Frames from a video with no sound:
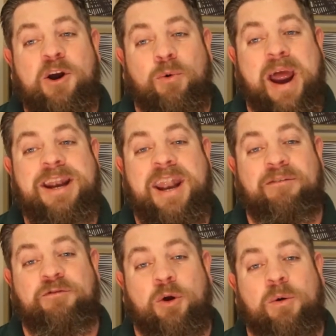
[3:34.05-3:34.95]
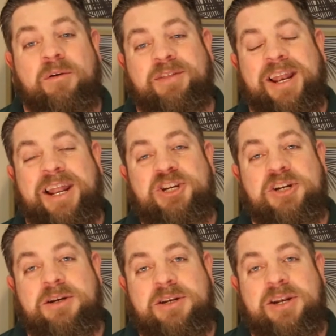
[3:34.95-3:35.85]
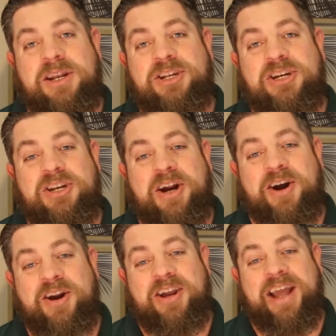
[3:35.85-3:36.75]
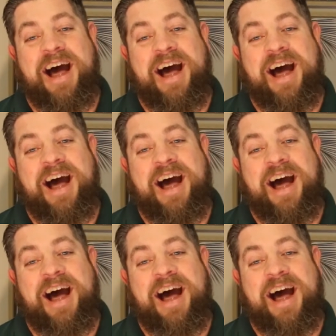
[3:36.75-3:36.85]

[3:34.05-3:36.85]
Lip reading: grandnephew of the legendary